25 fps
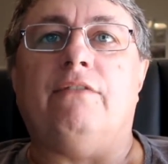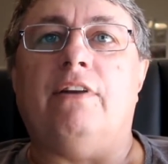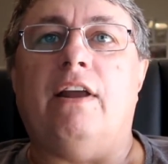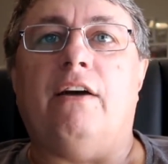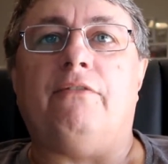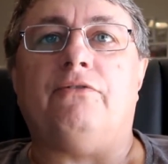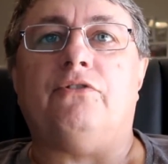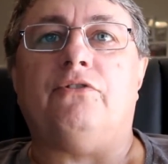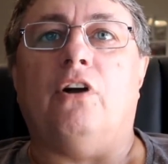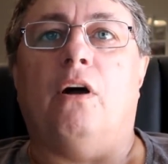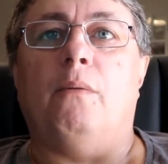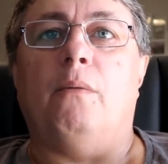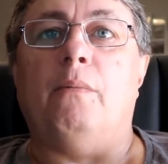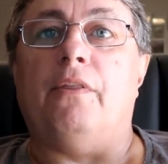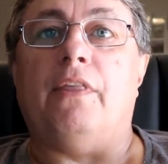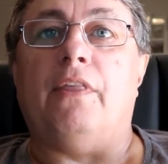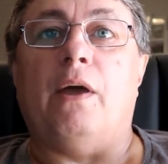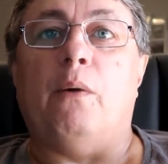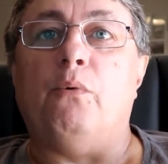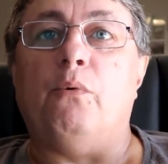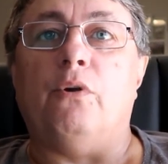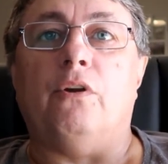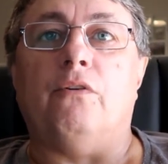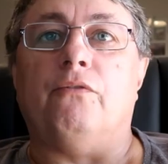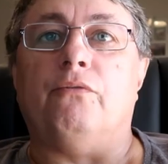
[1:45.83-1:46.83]
enough time that they
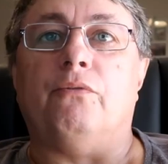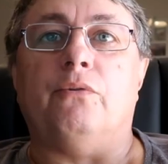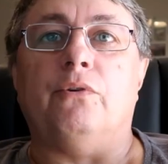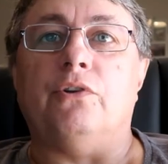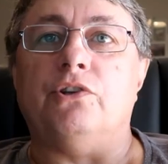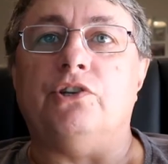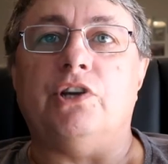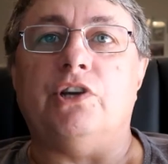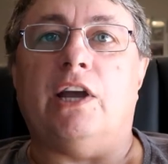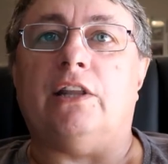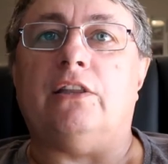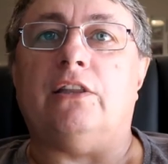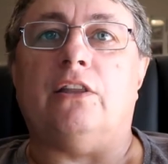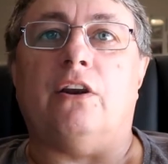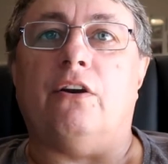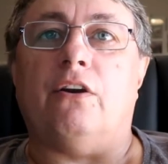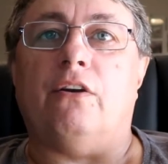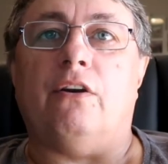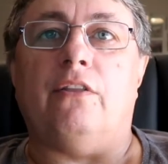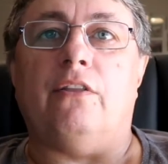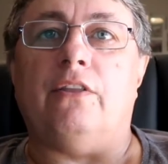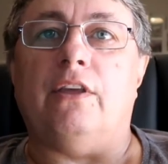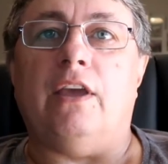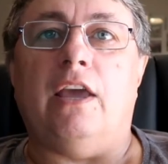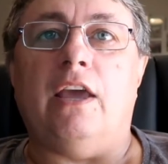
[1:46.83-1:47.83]
would have rejected
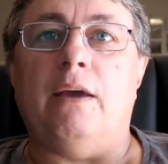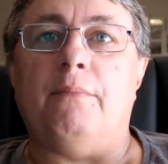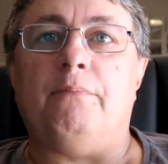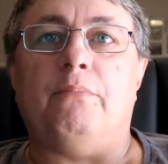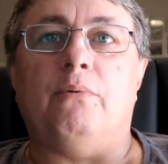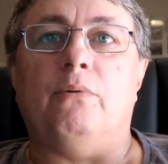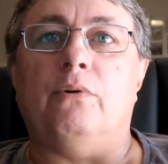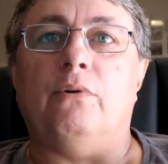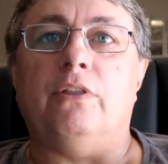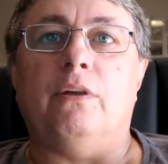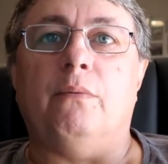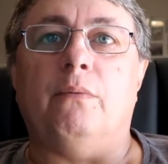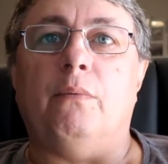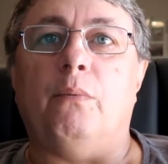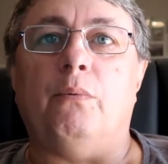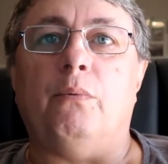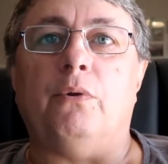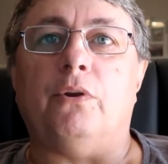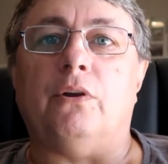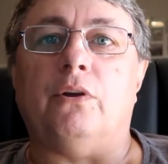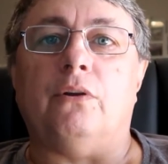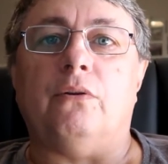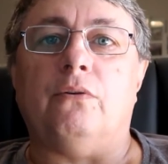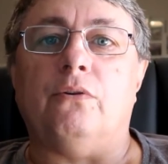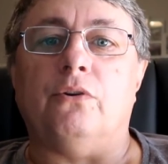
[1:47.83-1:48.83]
her at the airport, and then
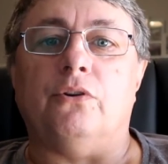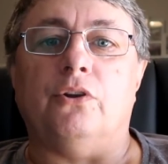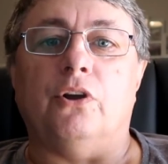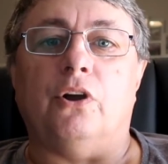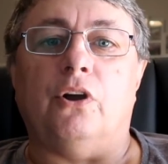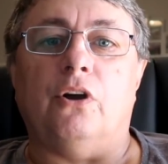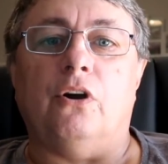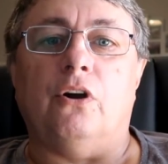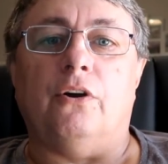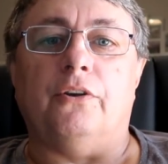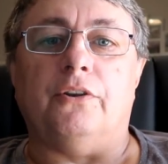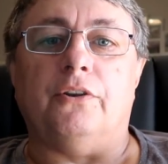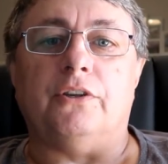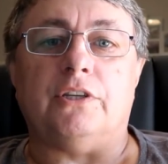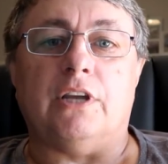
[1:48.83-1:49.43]
we couldn't have gone.